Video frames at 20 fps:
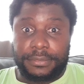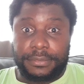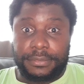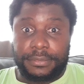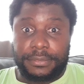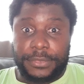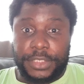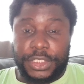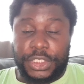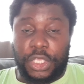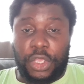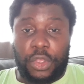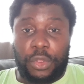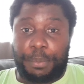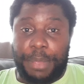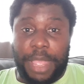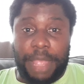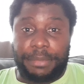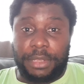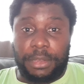So
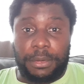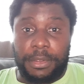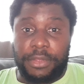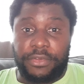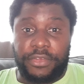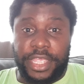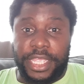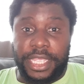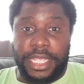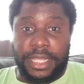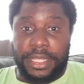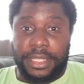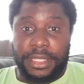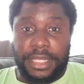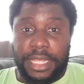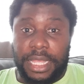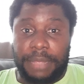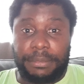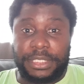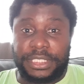Pablo Mari
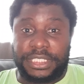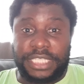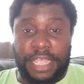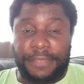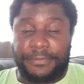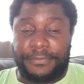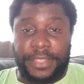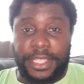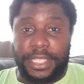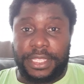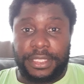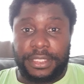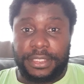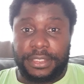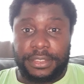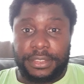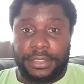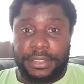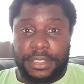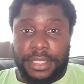and Mustafi.
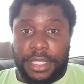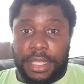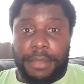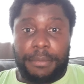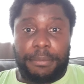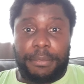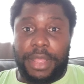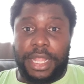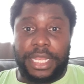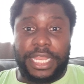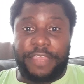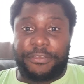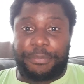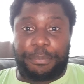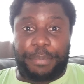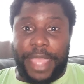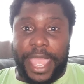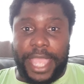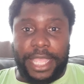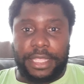My left
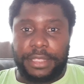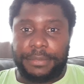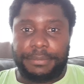back,